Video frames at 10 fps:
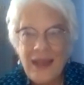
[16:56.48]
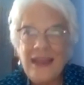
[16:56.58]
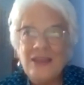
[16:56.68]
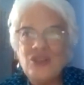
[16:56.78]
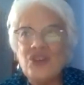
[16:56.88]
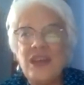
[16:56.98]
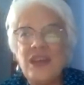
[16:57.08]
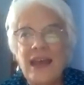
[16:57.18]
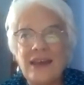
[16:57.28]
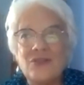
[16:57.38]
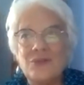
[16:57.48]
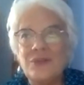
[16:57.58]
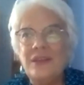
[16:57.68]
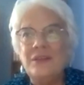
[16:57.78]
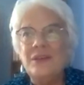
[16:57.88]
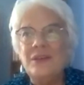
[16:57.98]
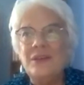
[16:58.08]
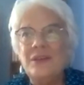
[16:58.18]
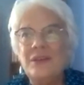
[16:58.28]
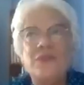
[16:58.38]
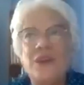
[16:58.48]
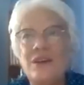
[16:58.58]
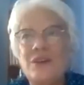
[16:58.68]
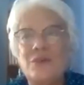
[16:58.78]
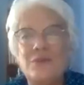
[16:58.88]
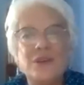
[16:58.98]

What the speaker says: And she actually was very